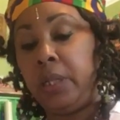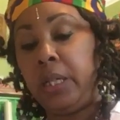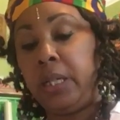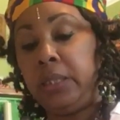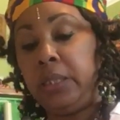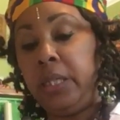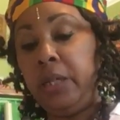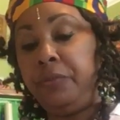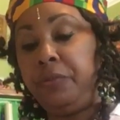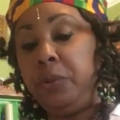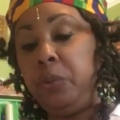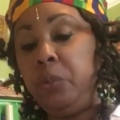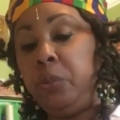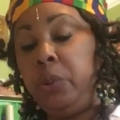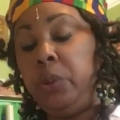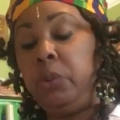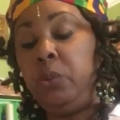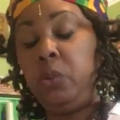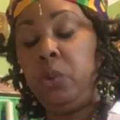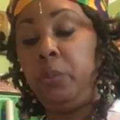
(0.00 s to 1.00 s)

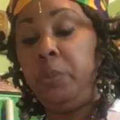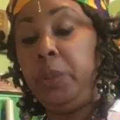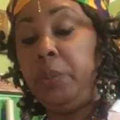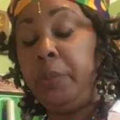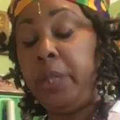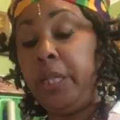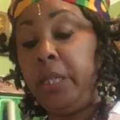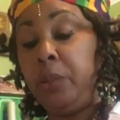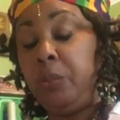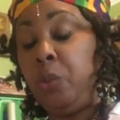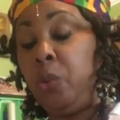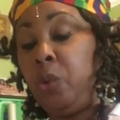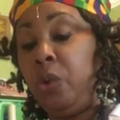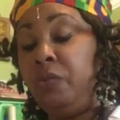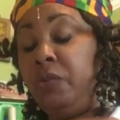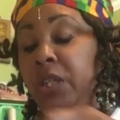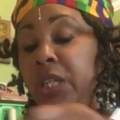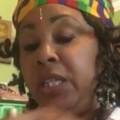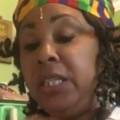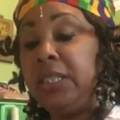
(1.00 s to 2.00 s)
definitely will be making more
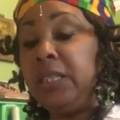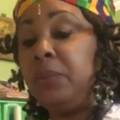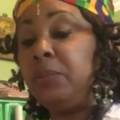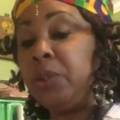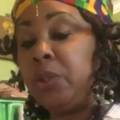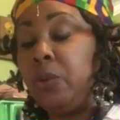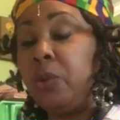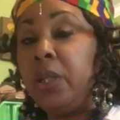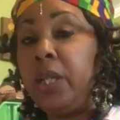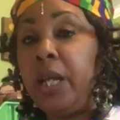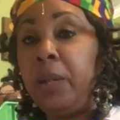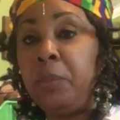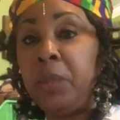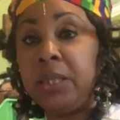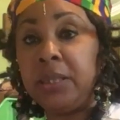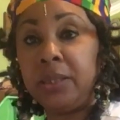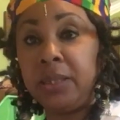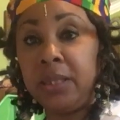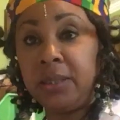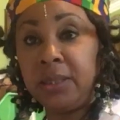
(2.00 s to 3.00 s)
of these. I'm so glad my
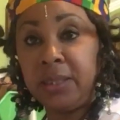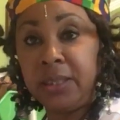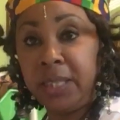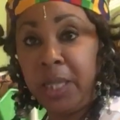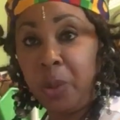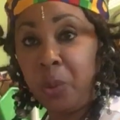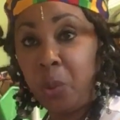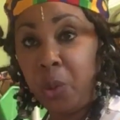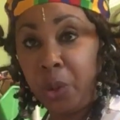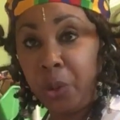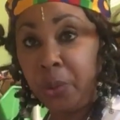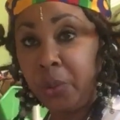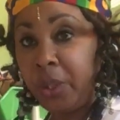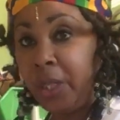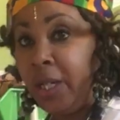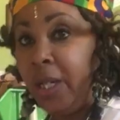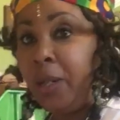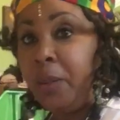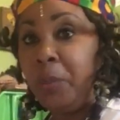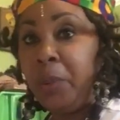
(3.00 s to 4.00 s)
sons is at work,
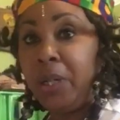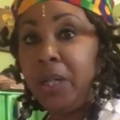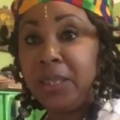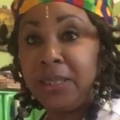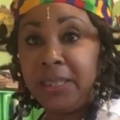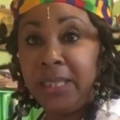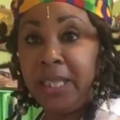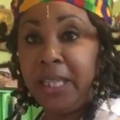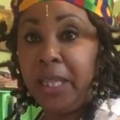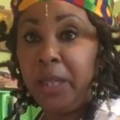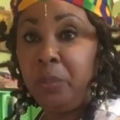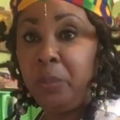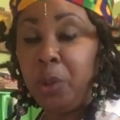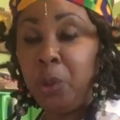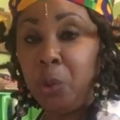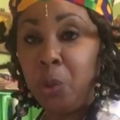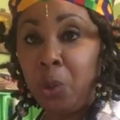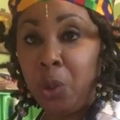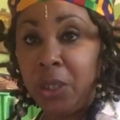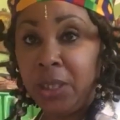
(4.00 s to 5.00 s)
because they get me
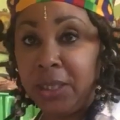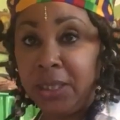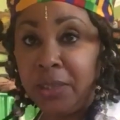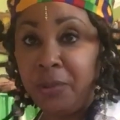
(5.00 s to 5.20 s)
orders.